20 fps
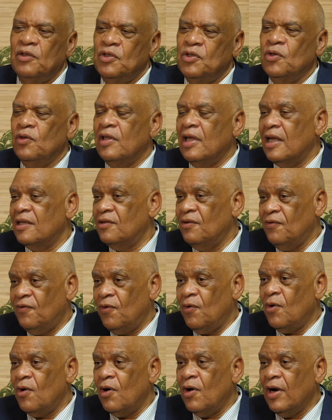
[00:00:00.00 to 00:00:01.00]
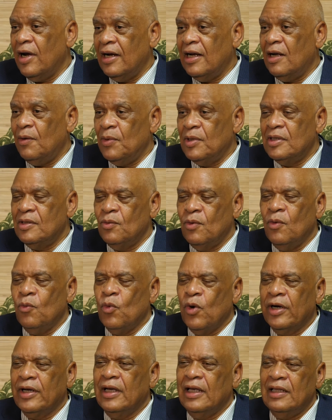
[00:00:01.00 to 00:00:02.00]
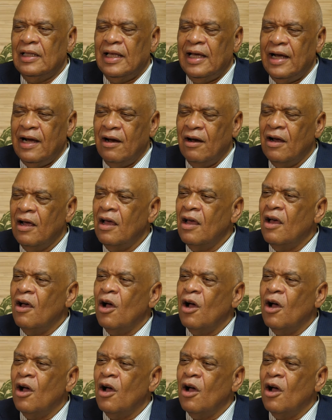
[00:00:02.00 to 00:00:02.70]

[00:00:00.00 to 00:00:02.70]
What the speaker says: Louis 2004, and I was working there